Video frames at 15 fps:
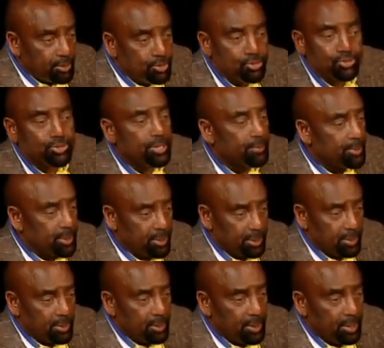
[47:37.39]
Do something.
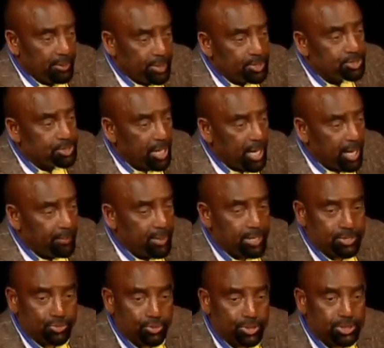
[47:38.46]
And then stop.
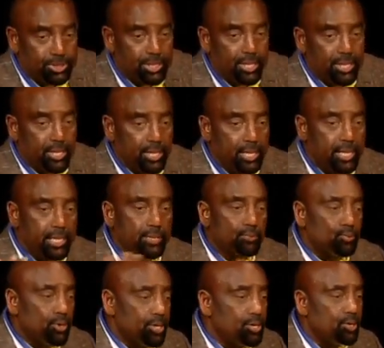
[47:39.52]
As someone said, hit
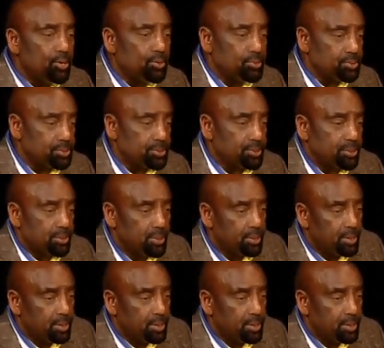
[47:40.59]
them where it hurts.